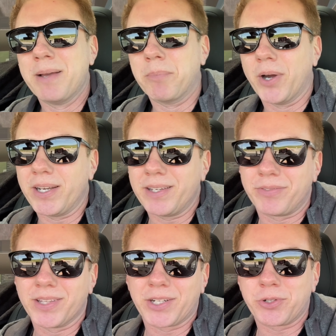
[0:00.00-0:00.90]
But if
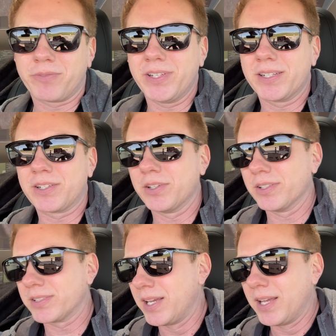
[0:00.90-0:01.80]
electric
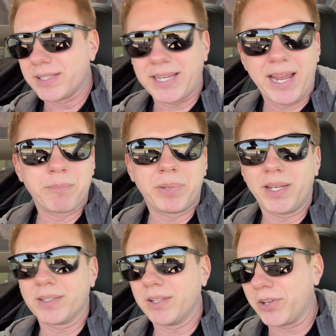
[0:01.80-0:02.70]
vehicles,
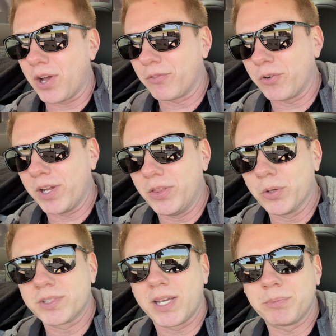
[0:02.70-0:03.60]
camping, living off-grid,
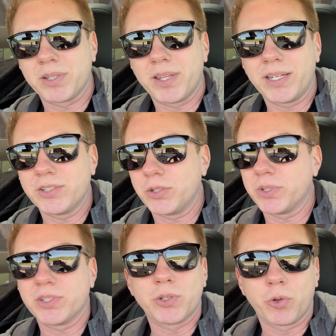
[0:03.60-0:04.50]
those types of things, using
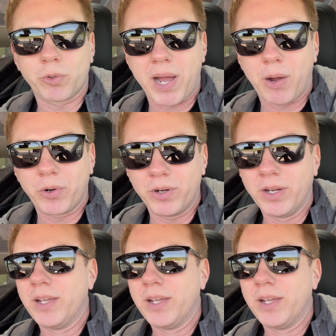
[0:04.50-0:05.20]
solar power